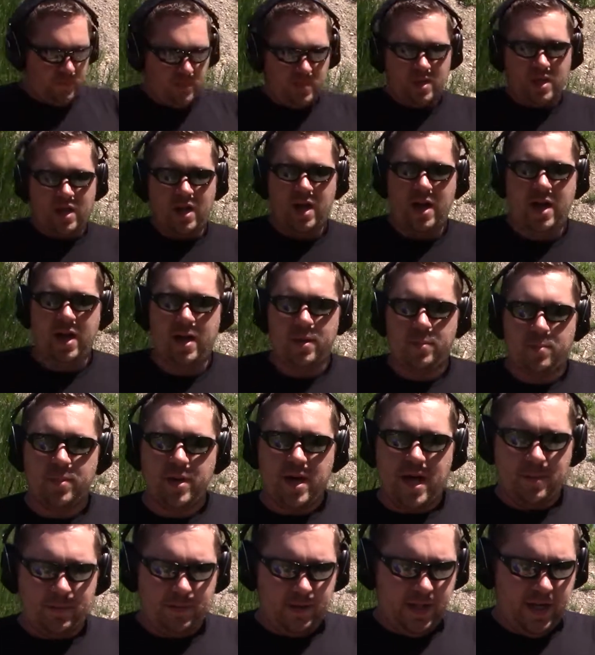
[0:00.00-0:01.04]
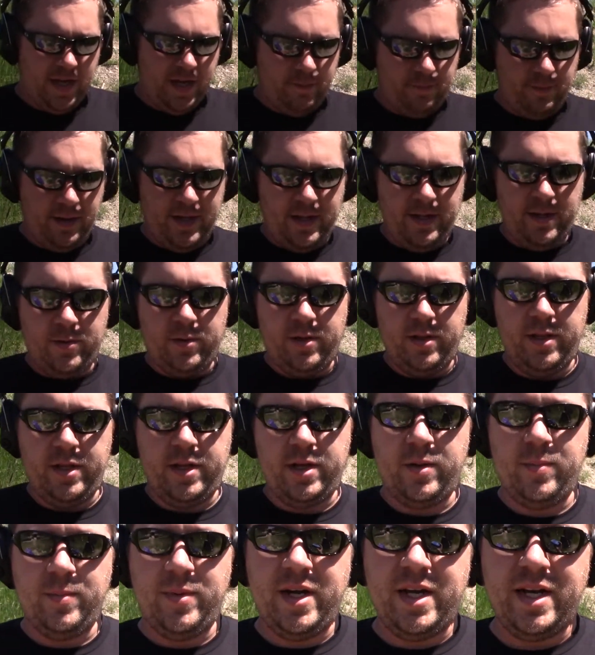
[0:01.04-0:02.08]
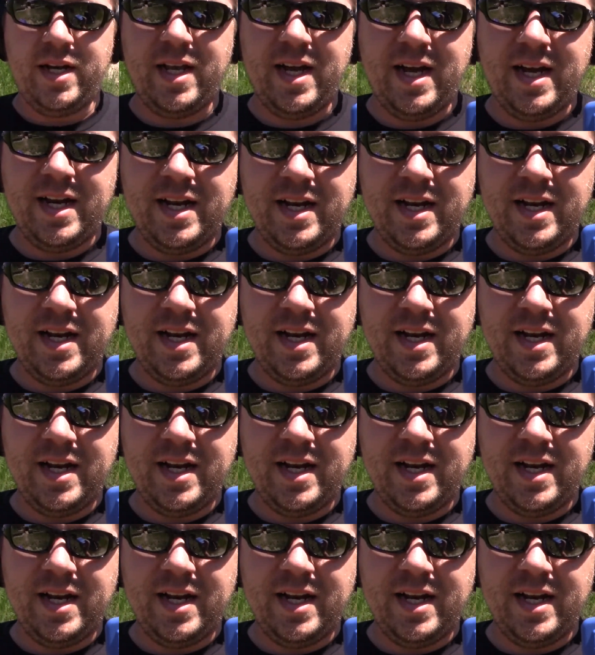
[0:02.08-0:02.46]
Alright, bobbled that reload a little bit, got it